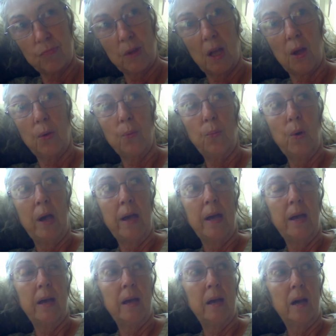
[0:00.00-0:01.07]

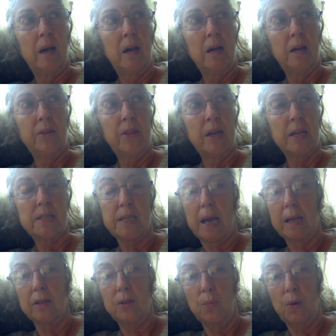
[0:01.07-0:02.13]
where they
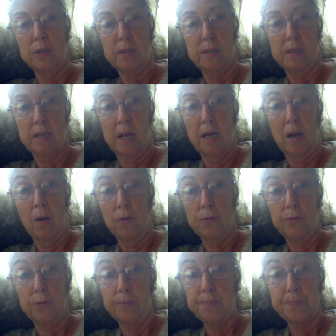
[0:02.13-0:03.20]
attack the ones they
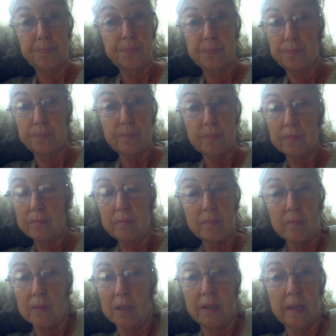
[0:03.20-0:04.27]
love.
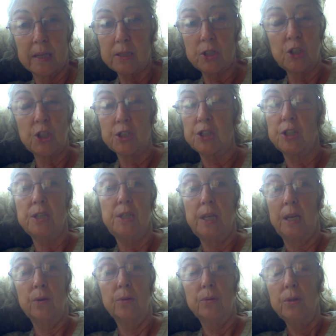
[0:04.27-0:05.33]
That's just the
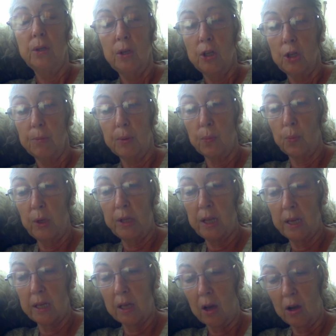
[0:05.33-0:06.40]
deal. But with
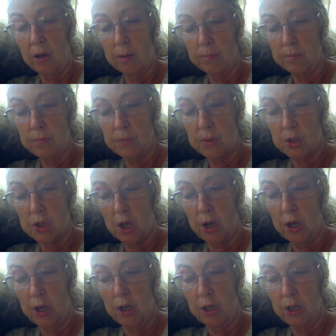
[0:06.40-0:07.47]
it comes
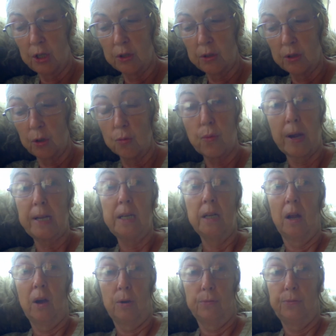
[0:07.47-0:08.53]
great
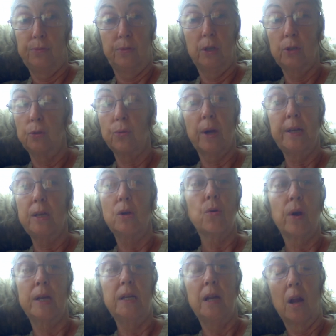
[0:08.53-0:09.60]
love, a great,
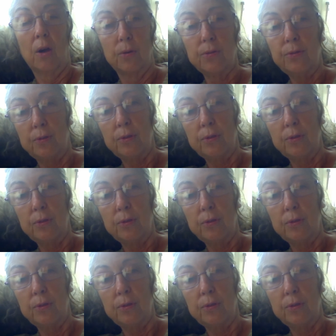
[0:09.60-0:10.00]
great love.